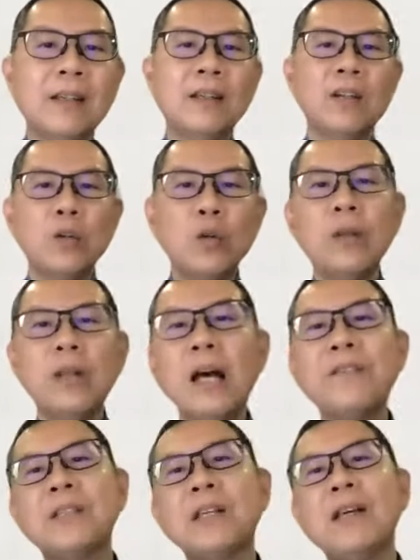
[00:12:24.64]
who
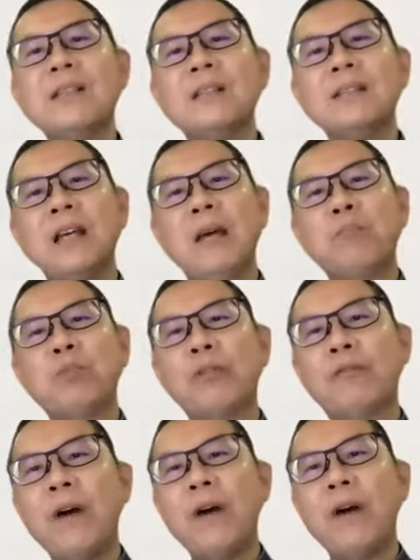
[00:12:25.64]
loves us and
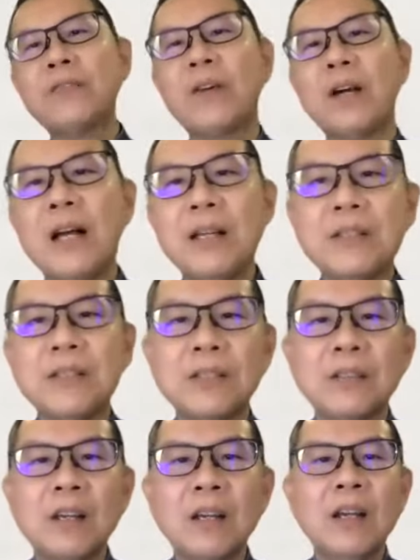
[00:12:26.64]
provides for
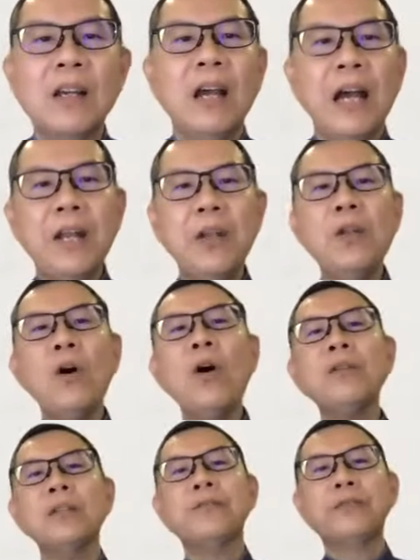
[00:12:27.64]
us and
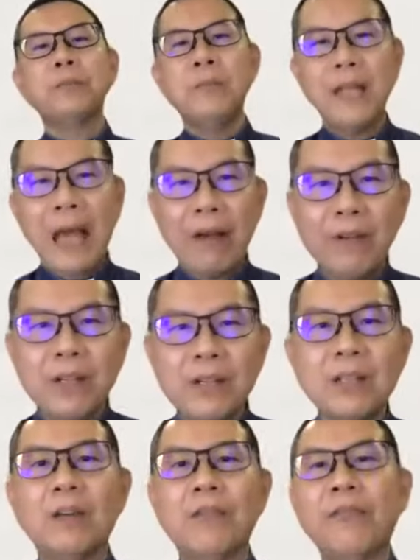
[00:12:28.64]
not the
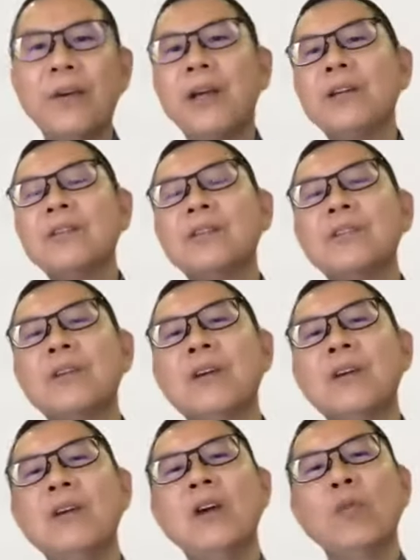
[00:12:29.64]
familiarity of things,
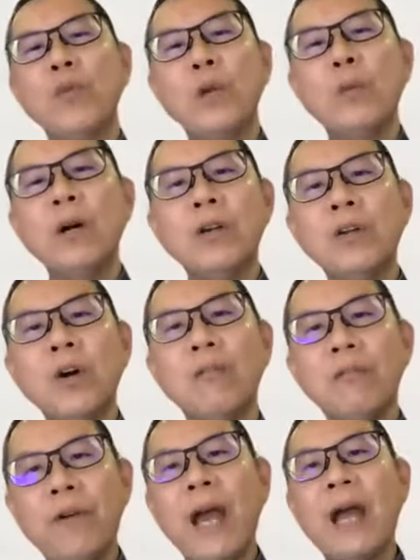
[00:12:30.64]
we will
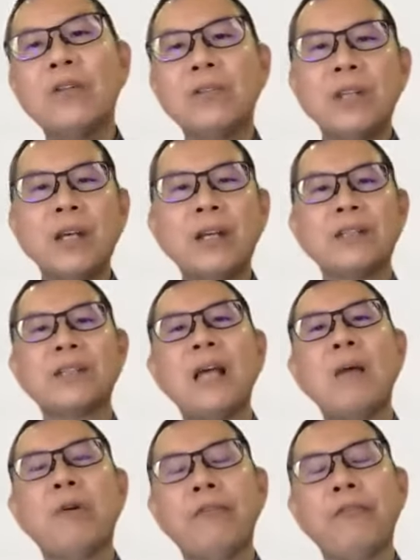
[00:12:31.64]
not dare to take a step of